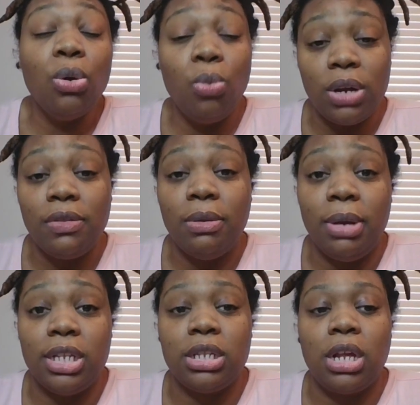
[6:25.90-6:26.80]
one of the
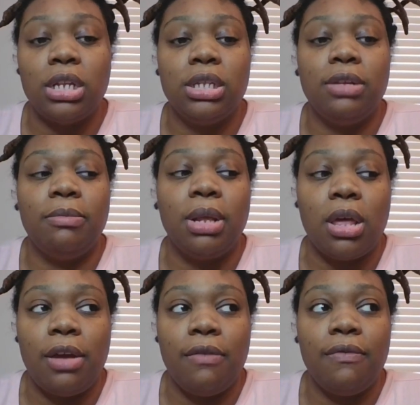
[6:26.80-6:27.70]
biggest losses in my
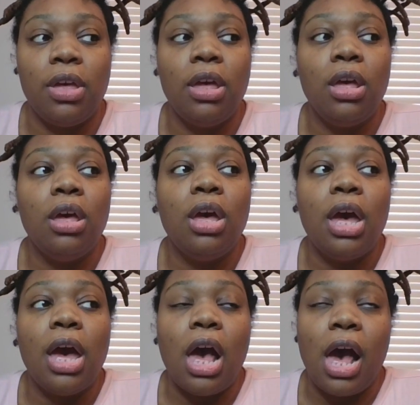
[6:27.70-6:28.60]
life,
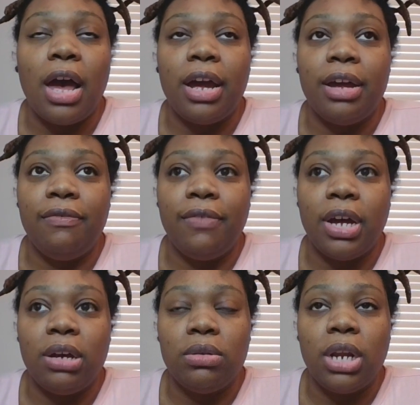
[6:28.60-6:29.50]
I
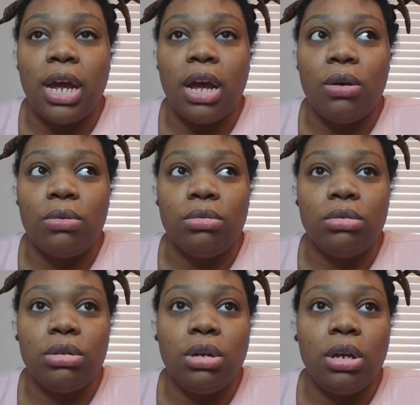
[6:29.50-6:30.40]
found out